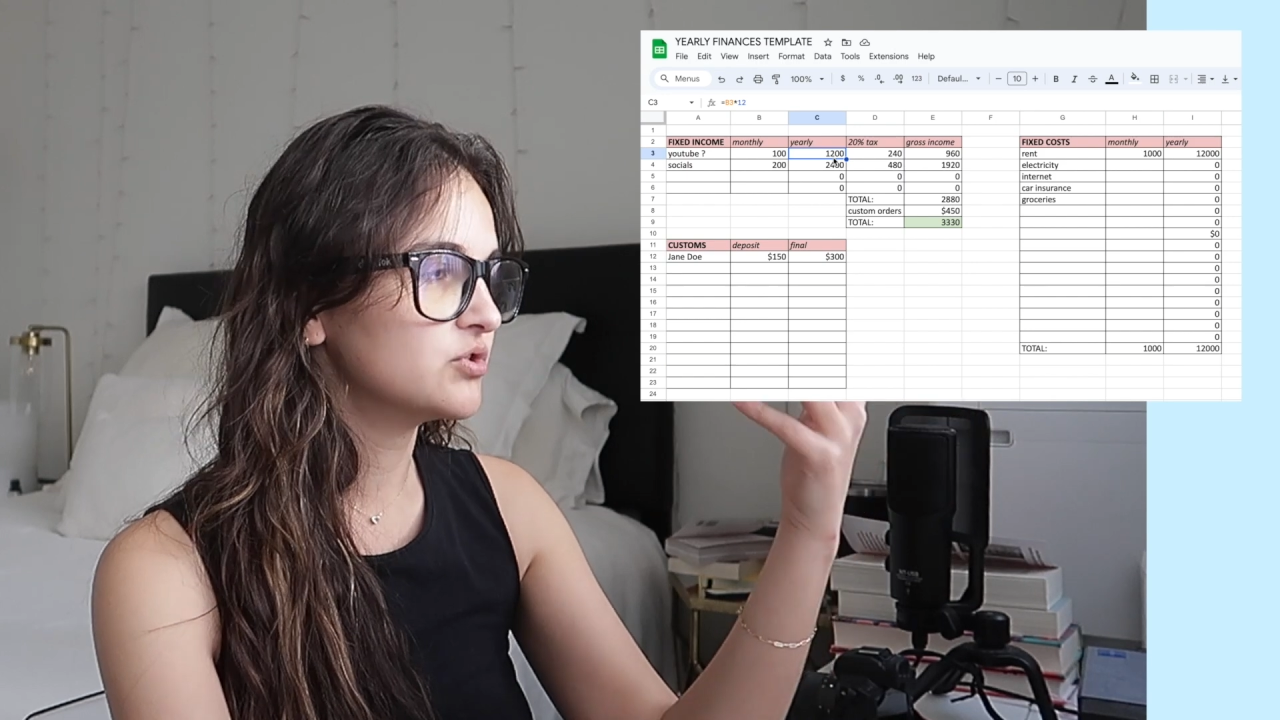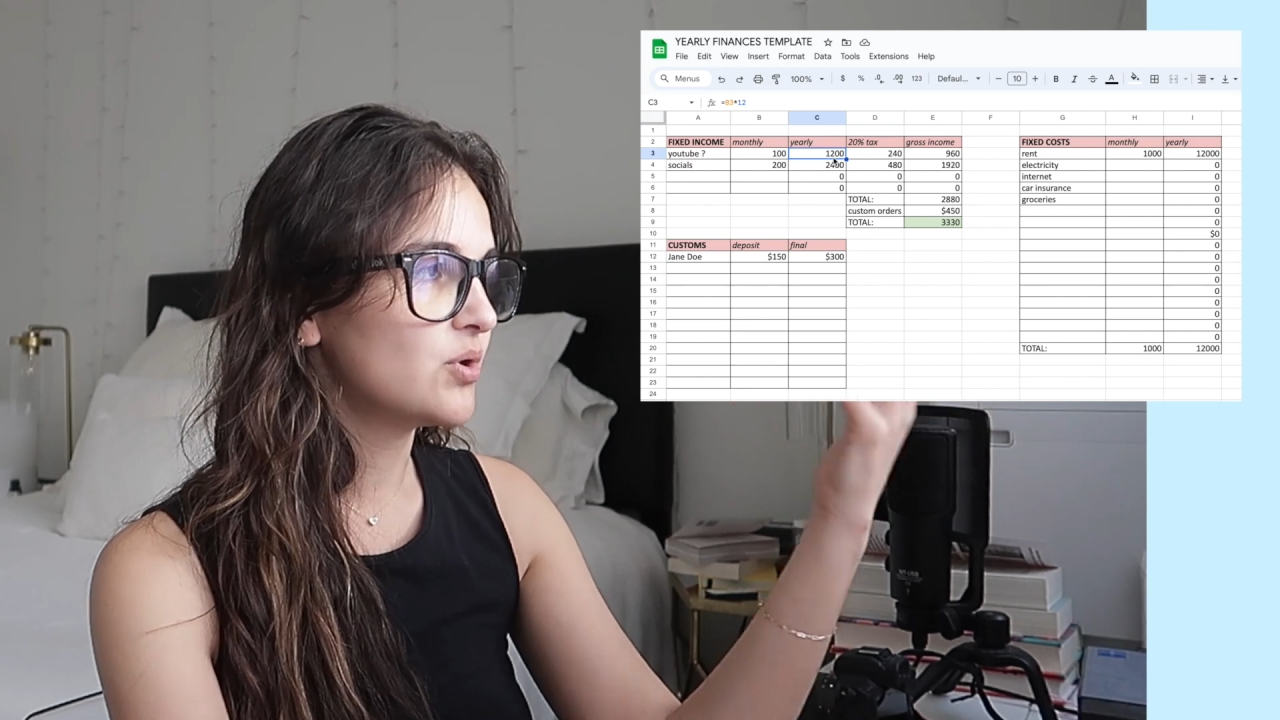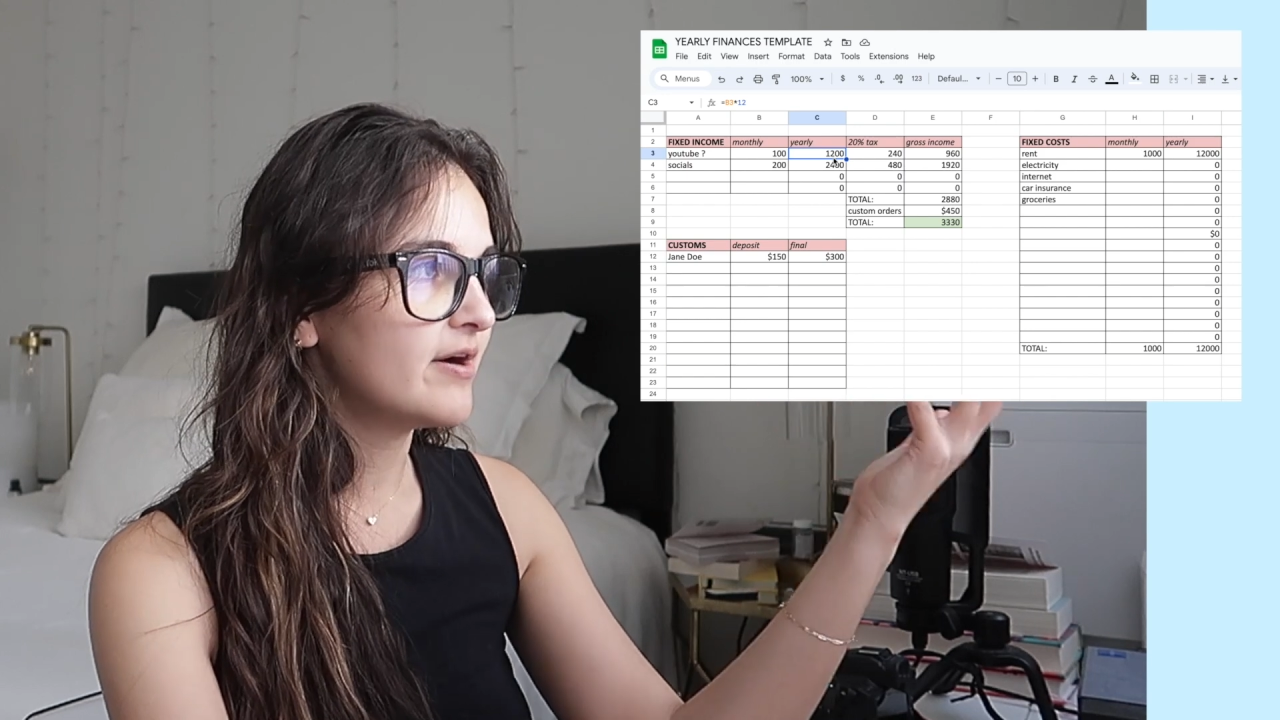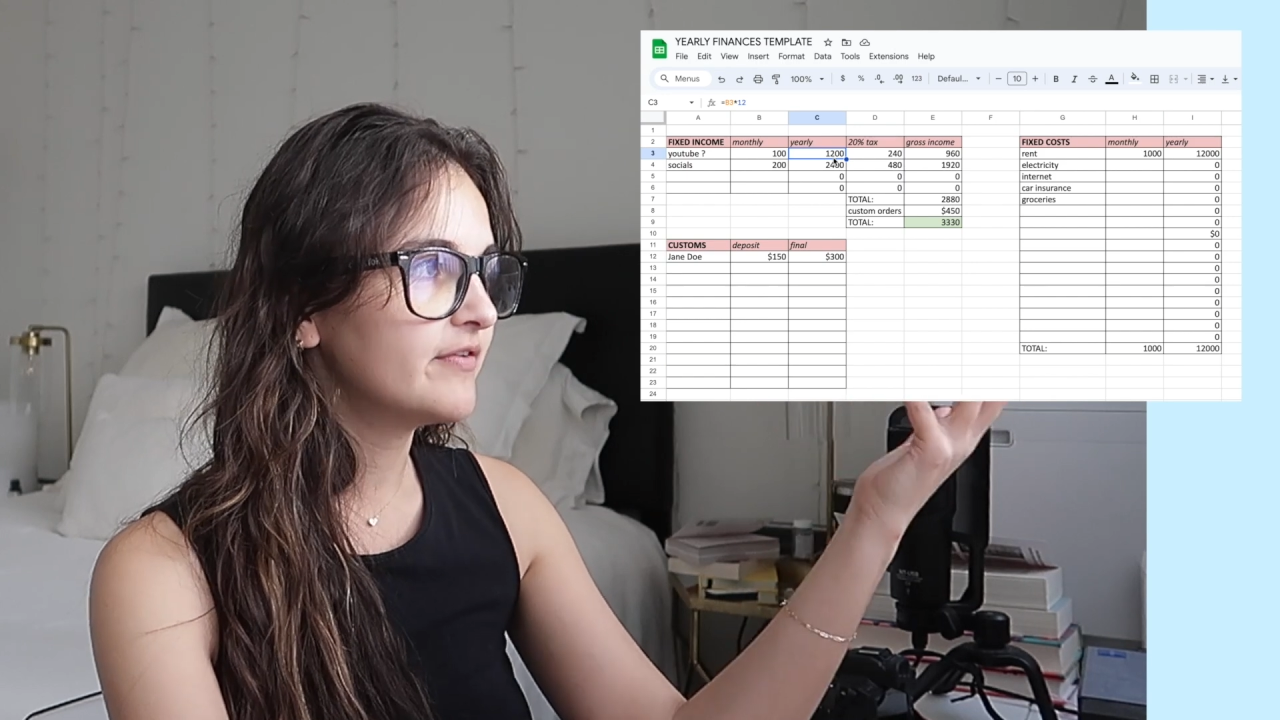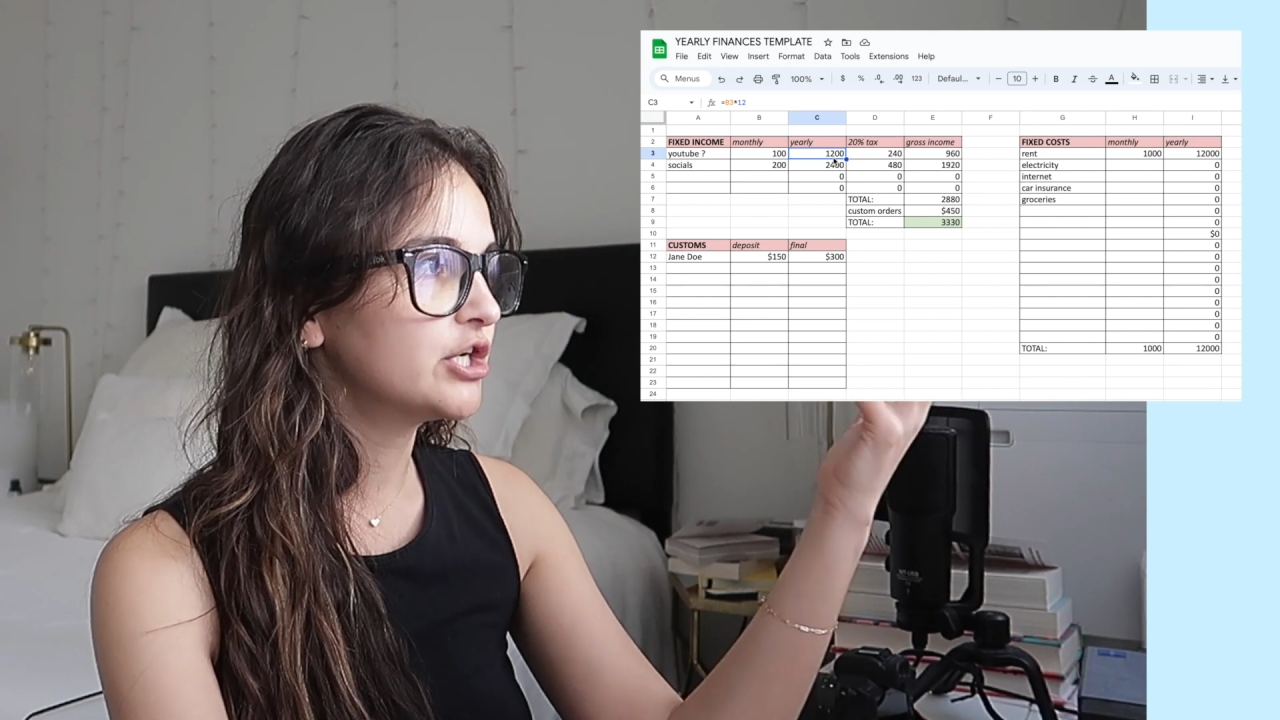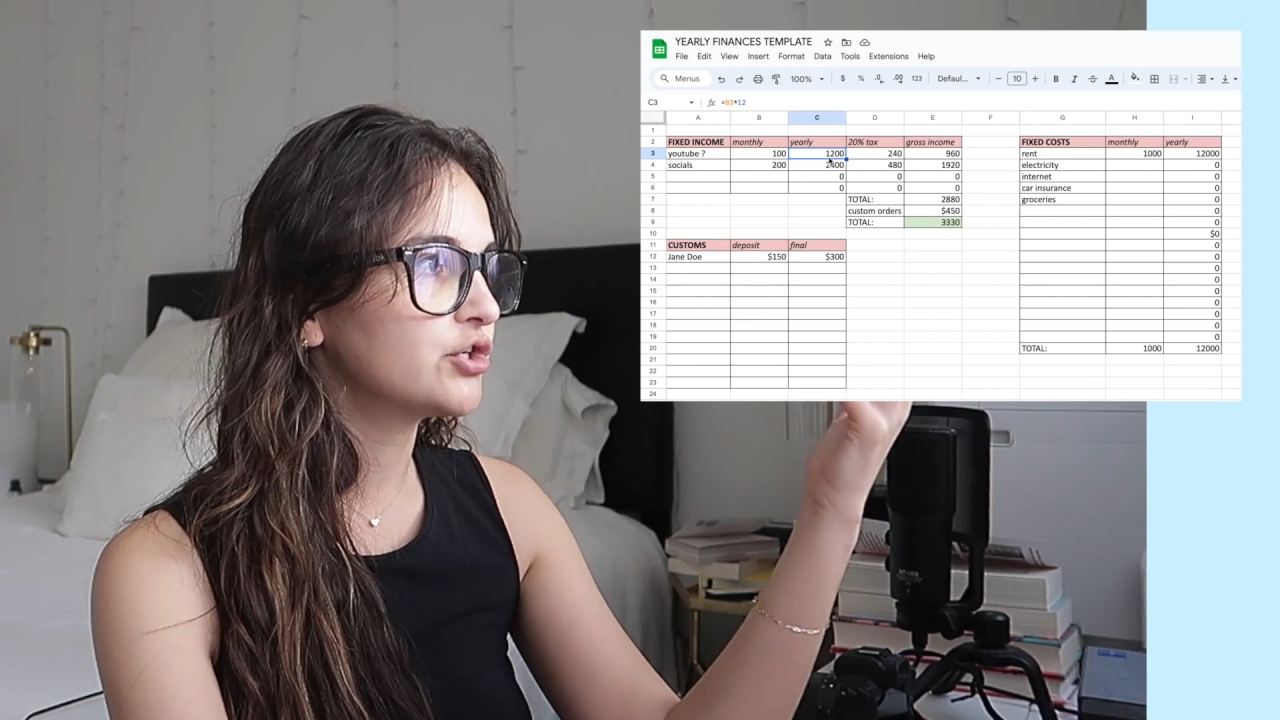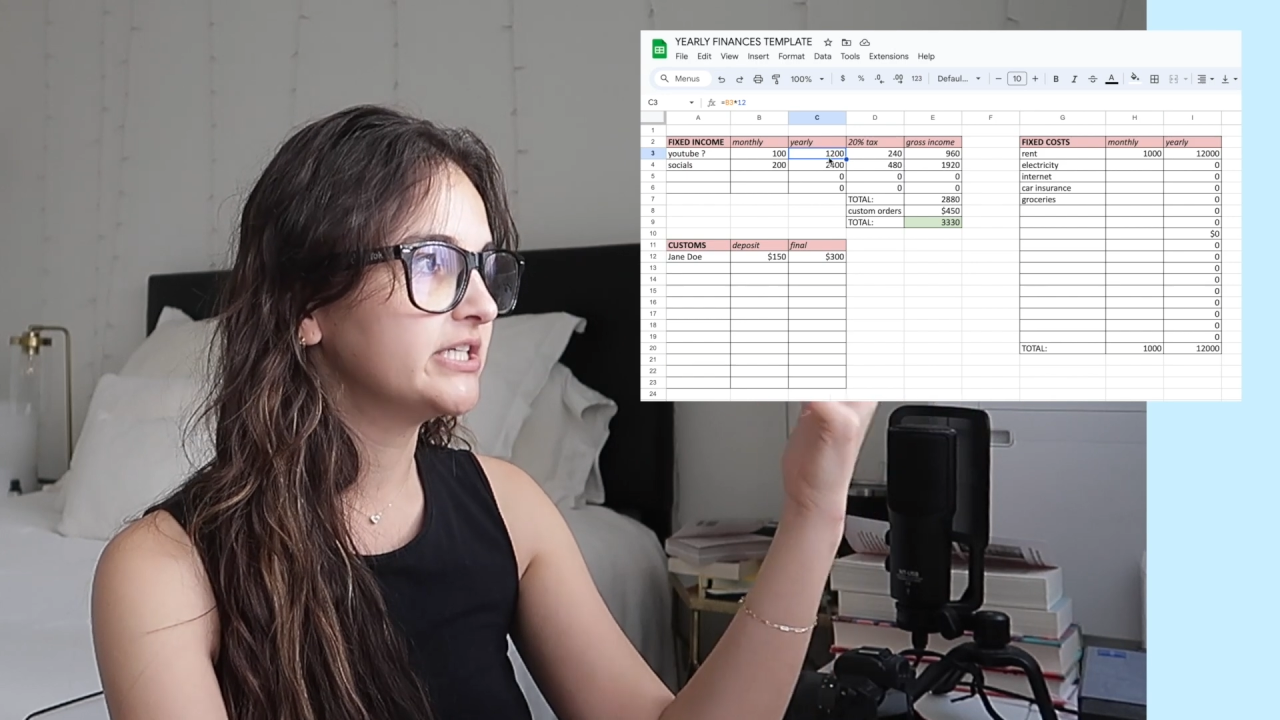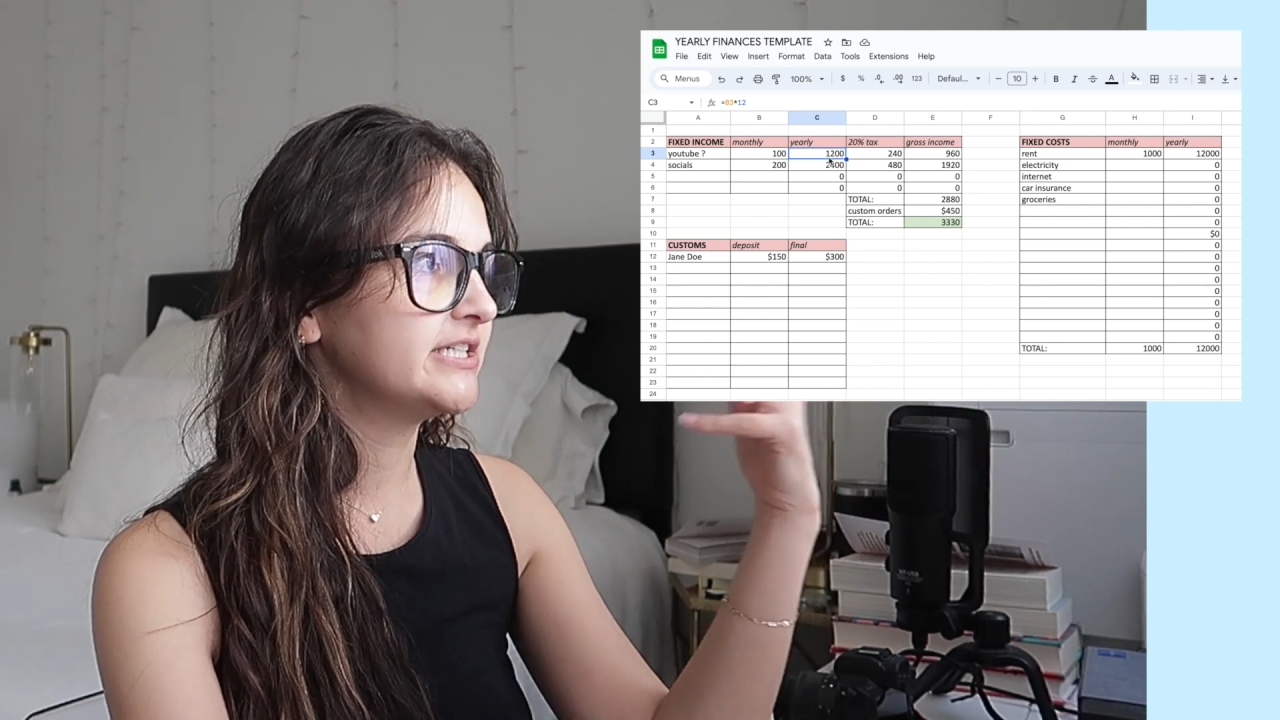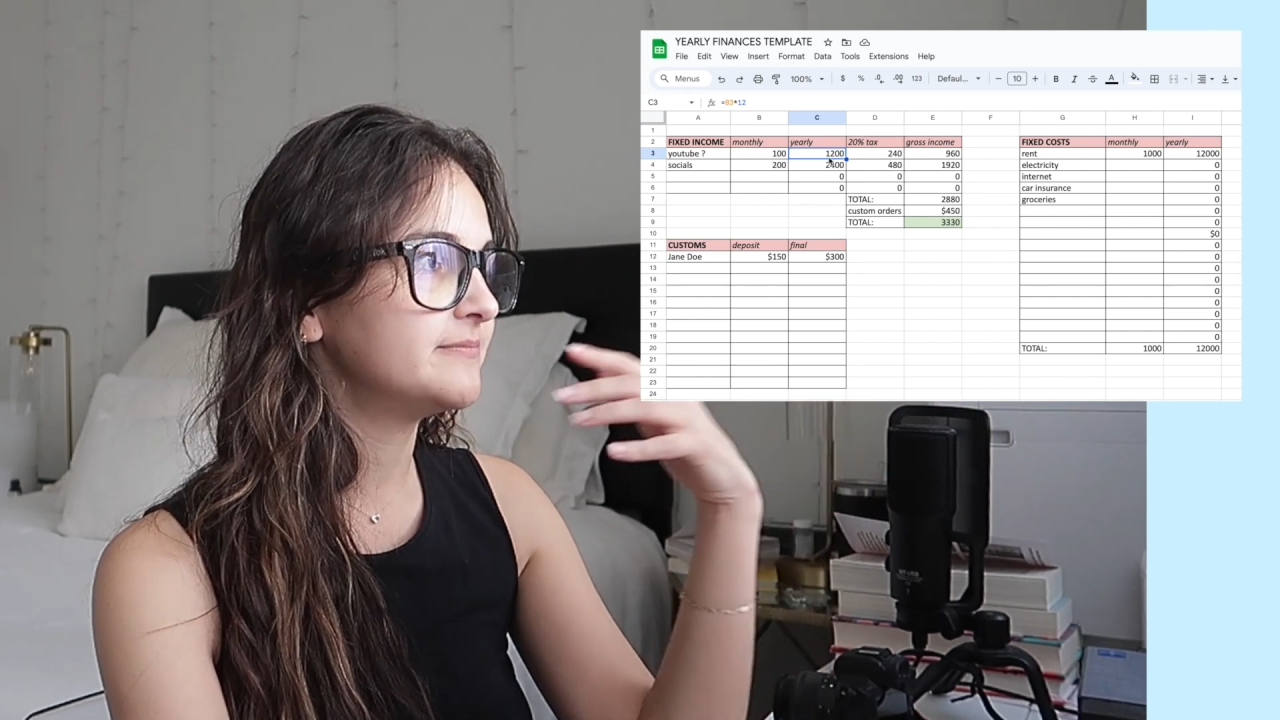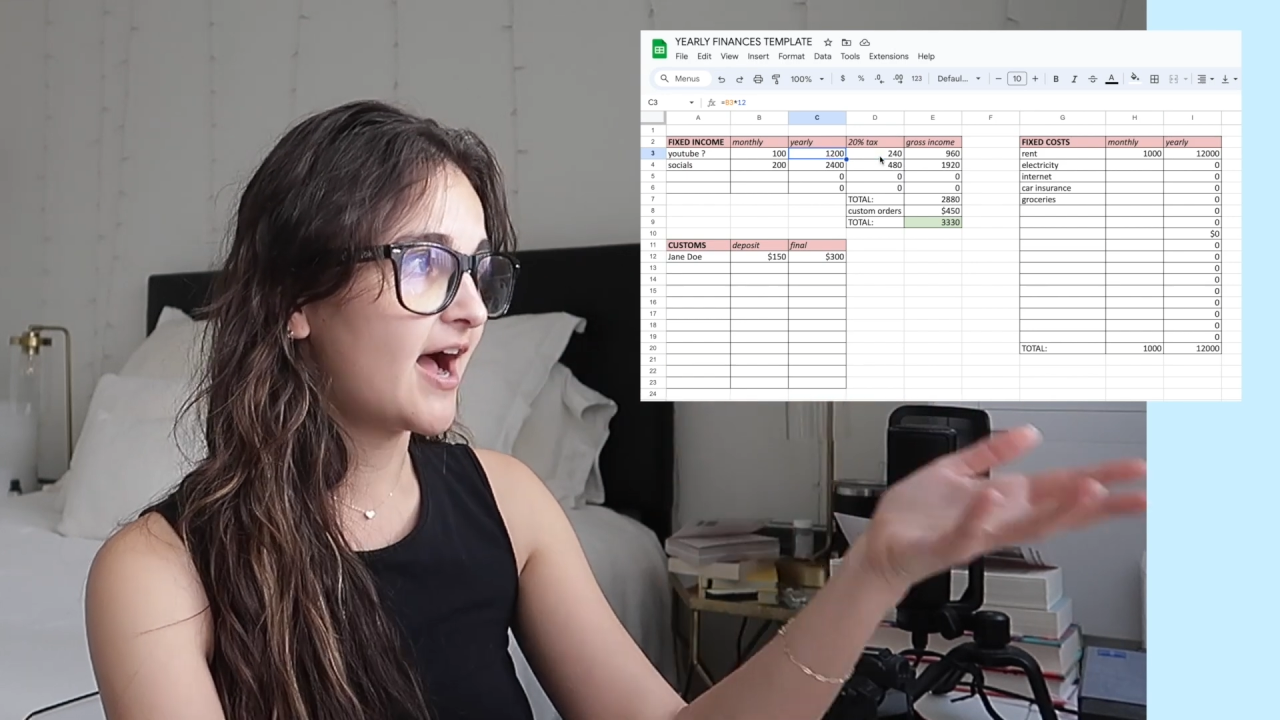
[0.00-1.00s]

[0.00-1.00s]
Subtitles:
1,200.